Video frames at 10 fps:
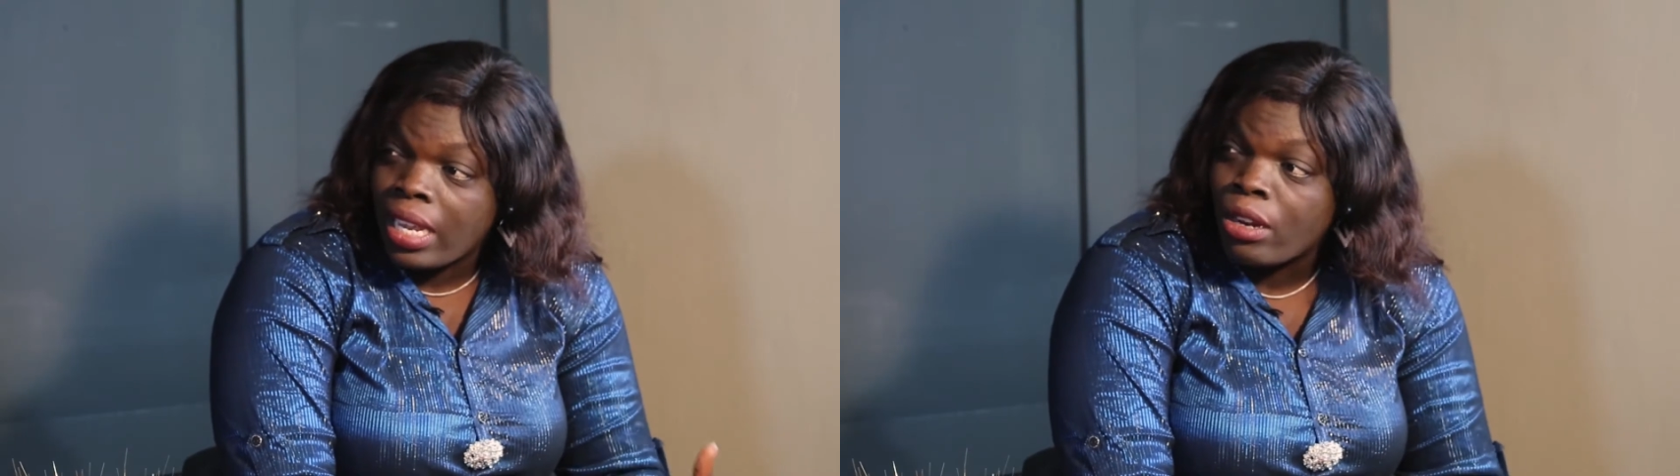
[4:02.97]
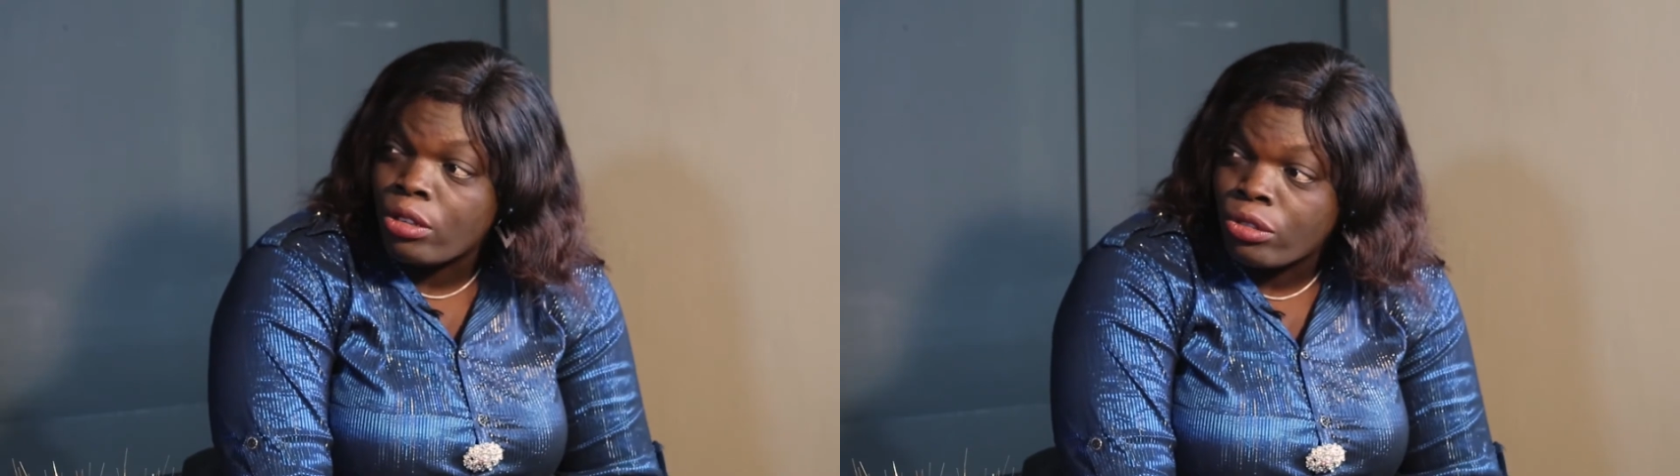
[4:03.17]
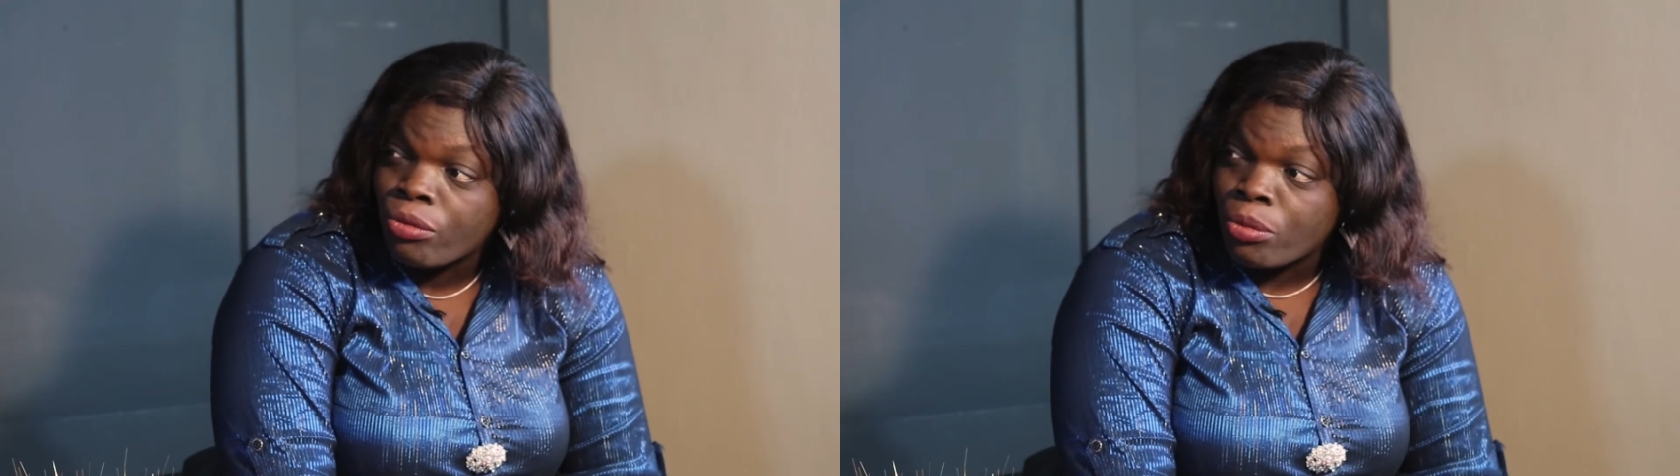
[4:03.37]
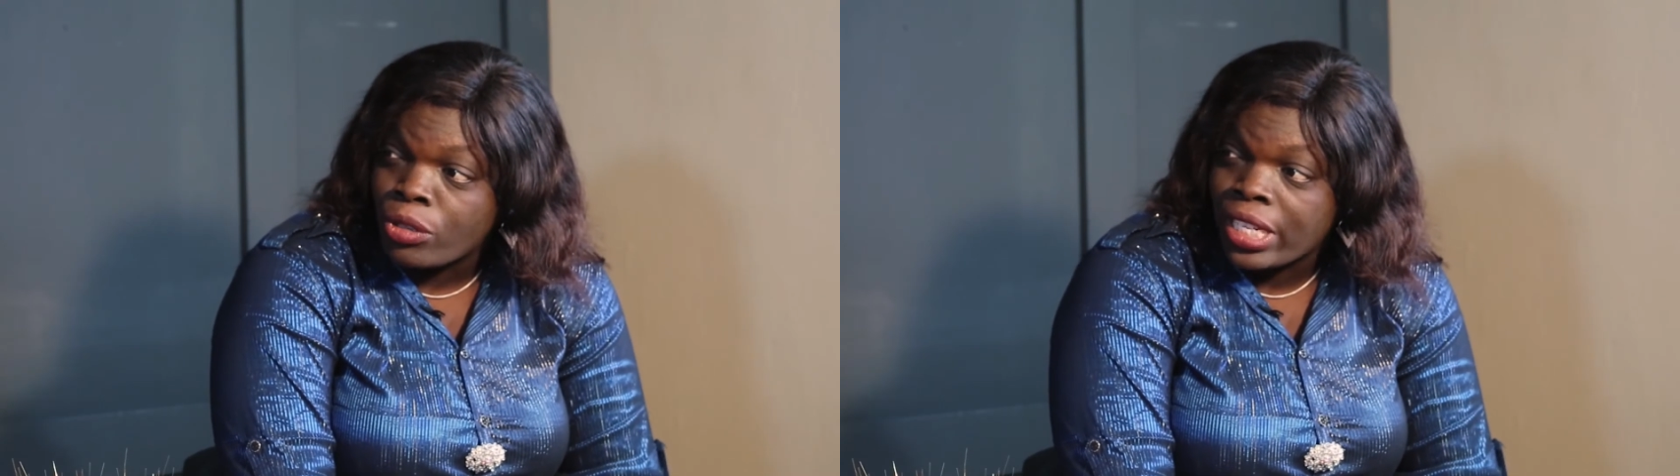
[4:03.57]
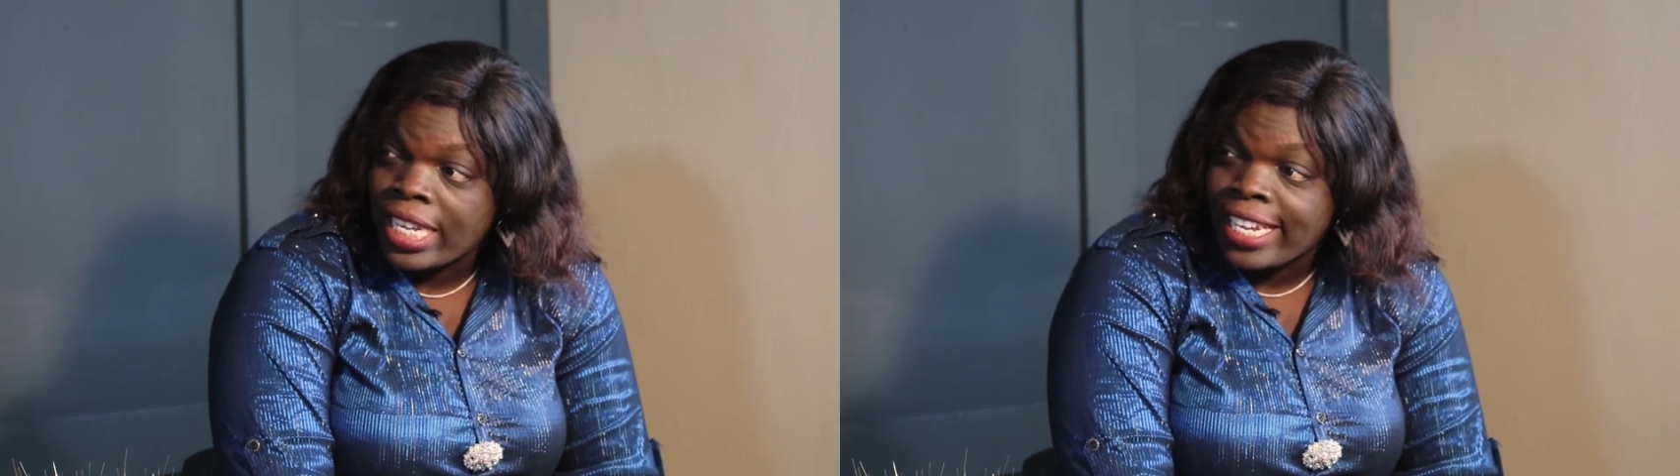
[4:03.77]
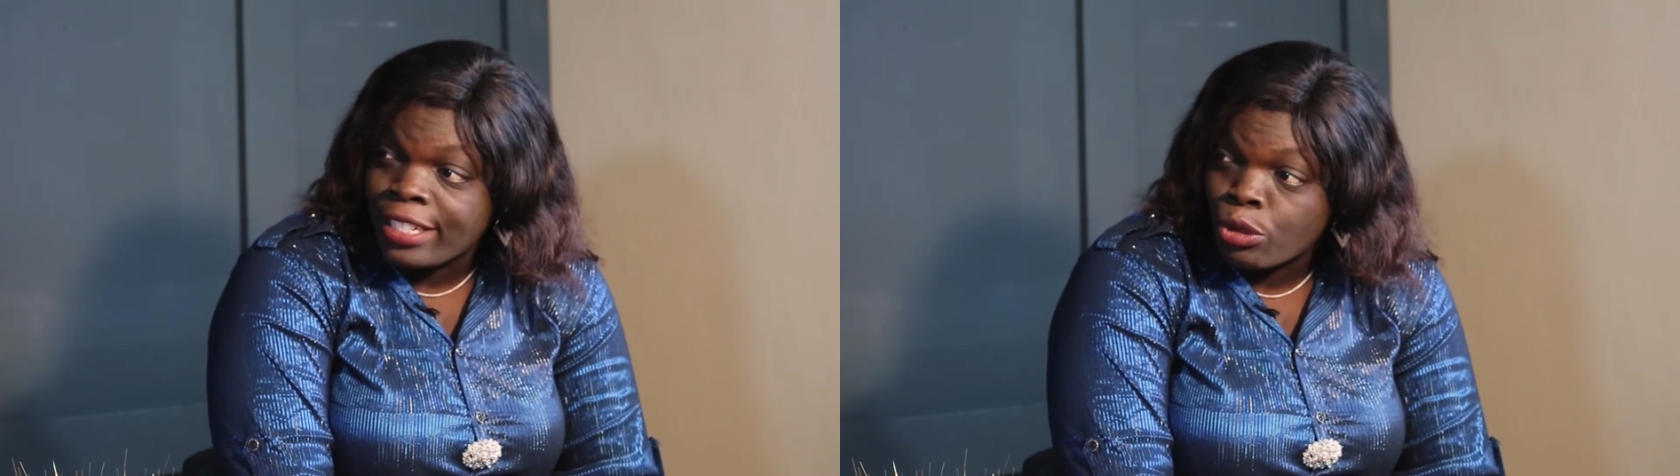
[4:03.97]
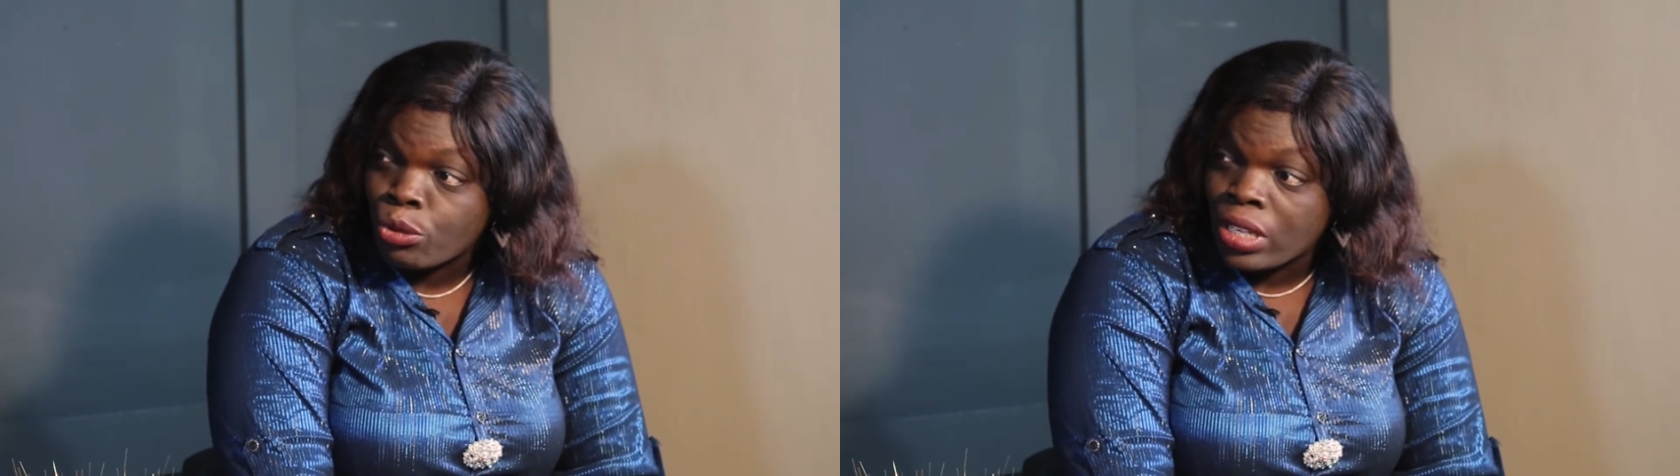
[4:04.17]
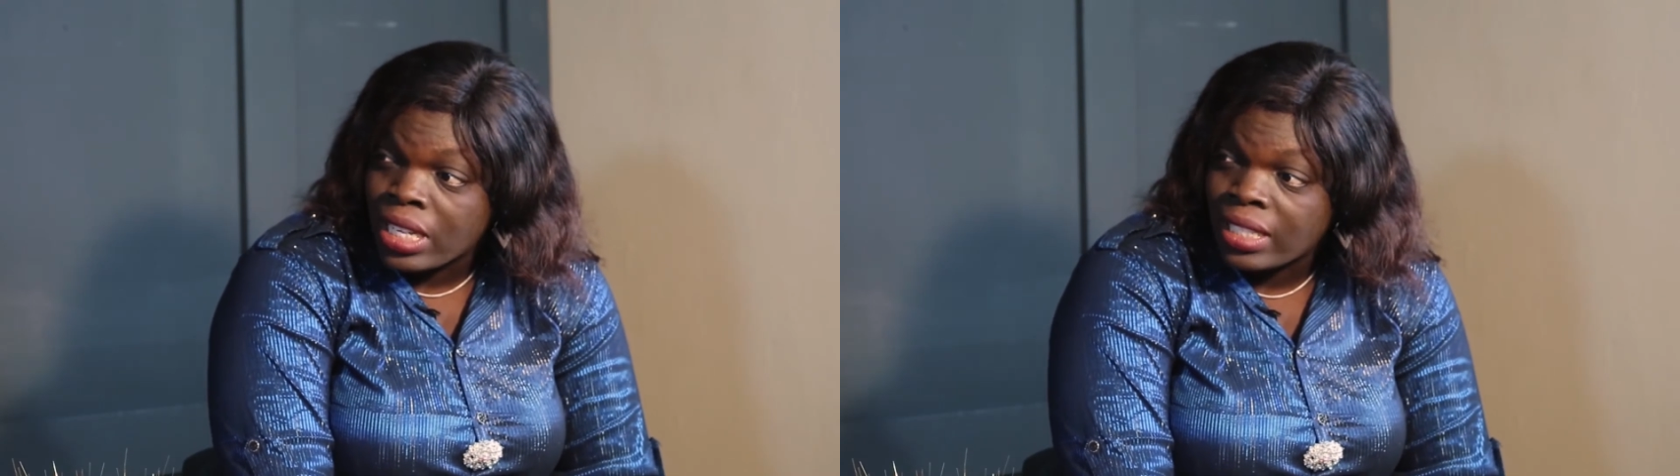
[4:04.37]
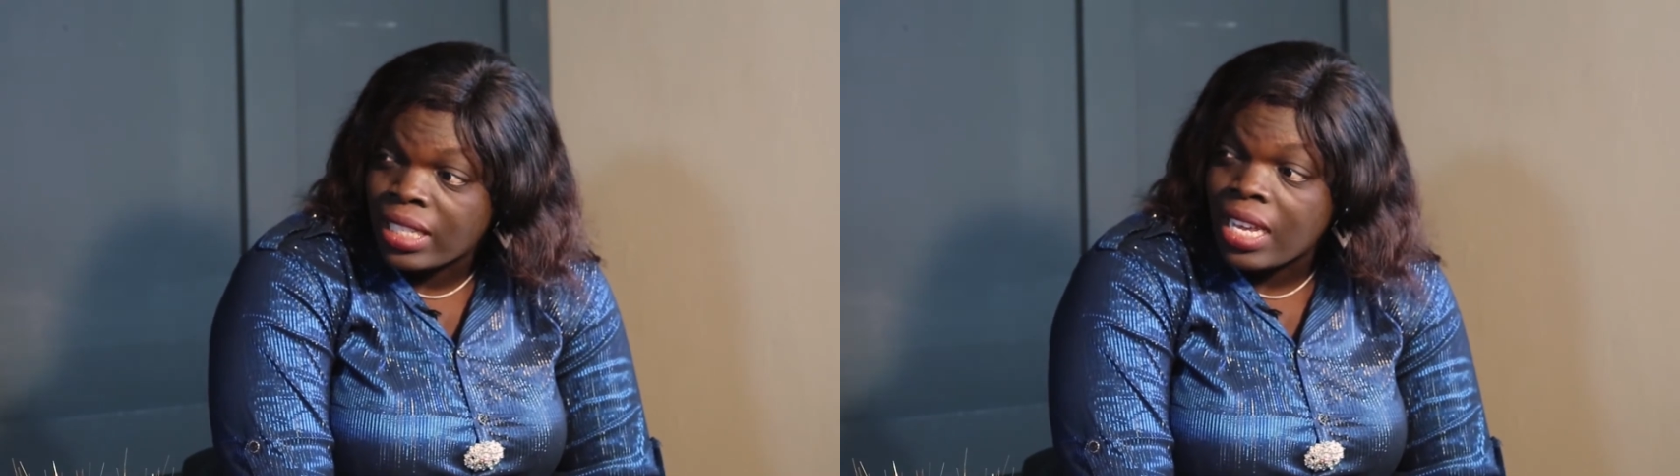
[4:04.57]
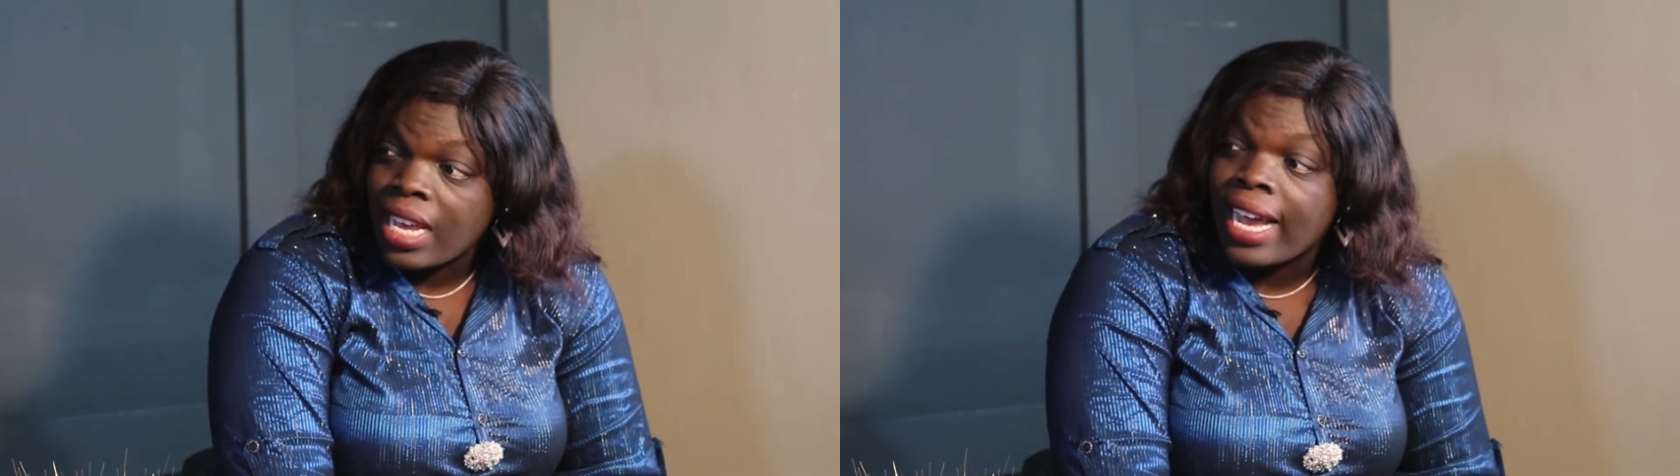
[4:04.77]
a lot of money into it